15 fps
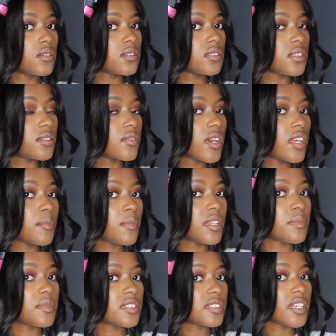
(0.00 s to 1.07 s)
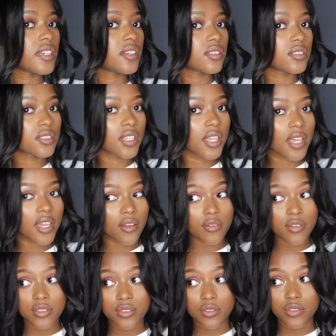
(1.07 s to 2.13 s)
See, I kind of made a mistake because the hair
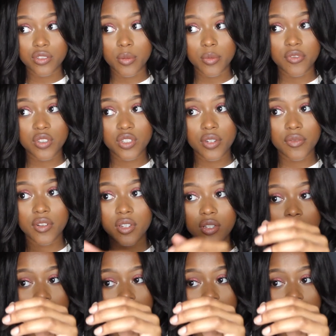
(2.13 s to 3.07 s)
is on top of each other.